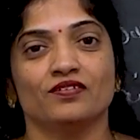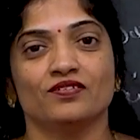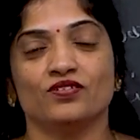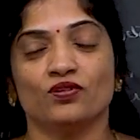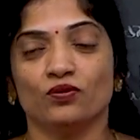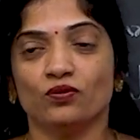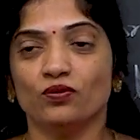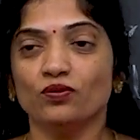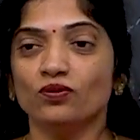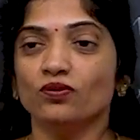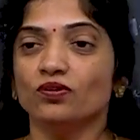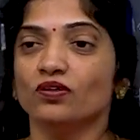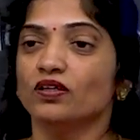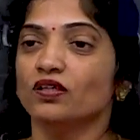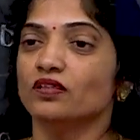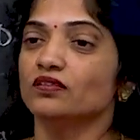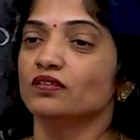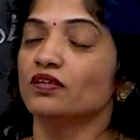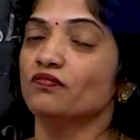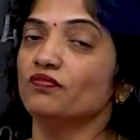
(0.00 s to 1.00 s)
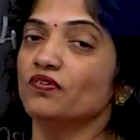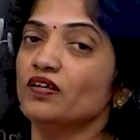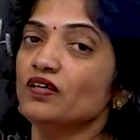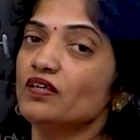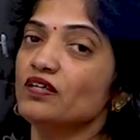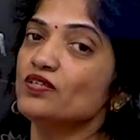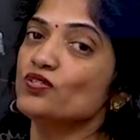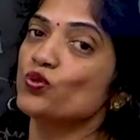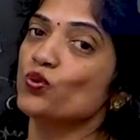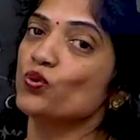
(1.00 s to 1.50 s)
So the
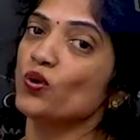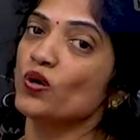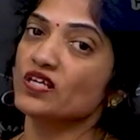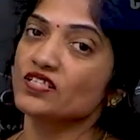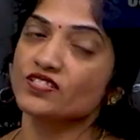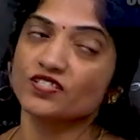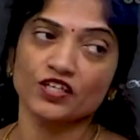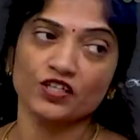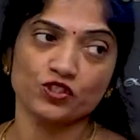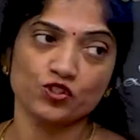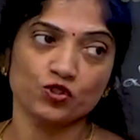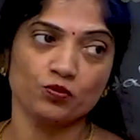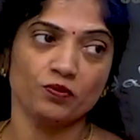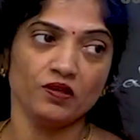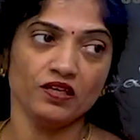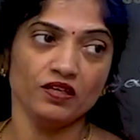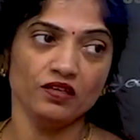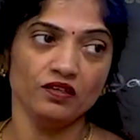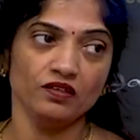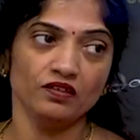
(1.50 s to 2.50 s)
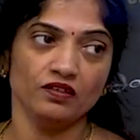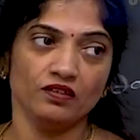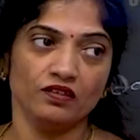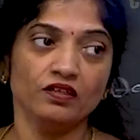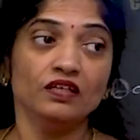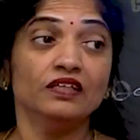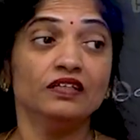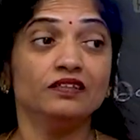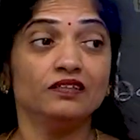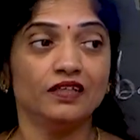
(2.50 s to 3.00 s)
workers who are said to be
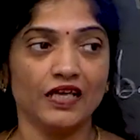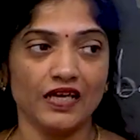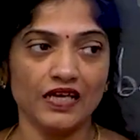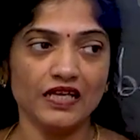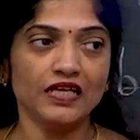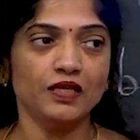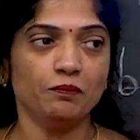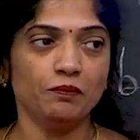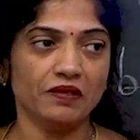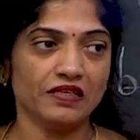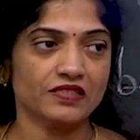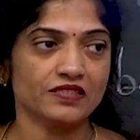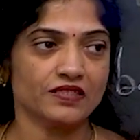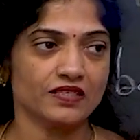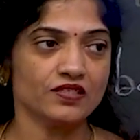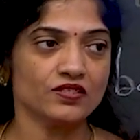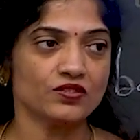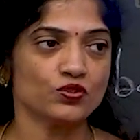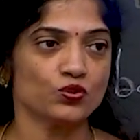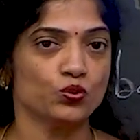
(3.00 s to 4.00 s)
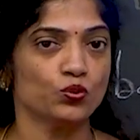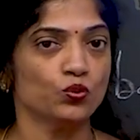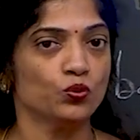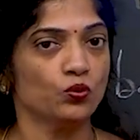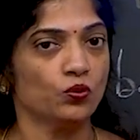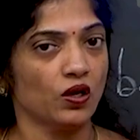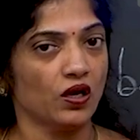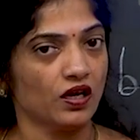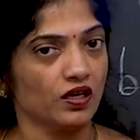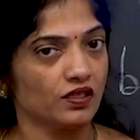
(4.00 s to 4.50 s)
daily basis, who
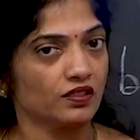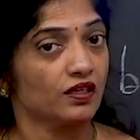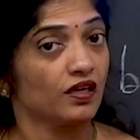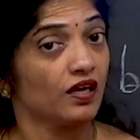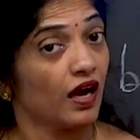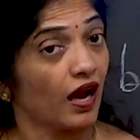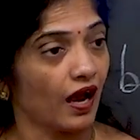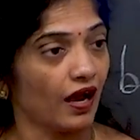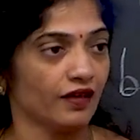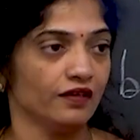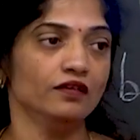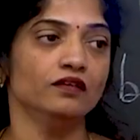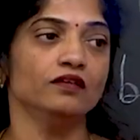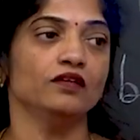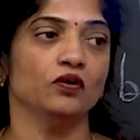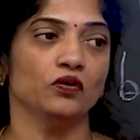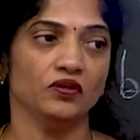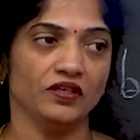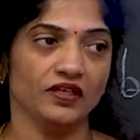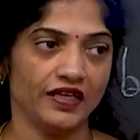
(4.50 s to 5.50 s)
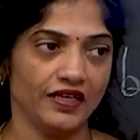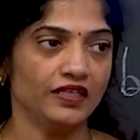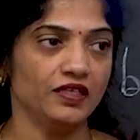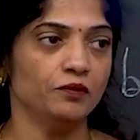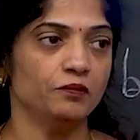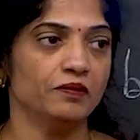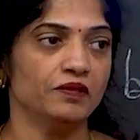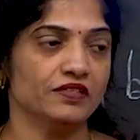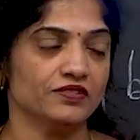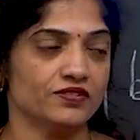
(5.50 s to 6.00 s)
are hired on daily
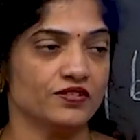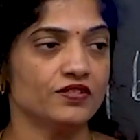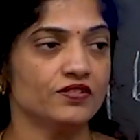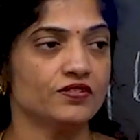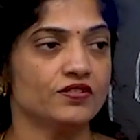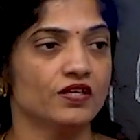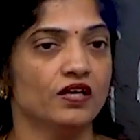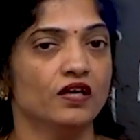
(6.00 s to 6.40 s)
basis,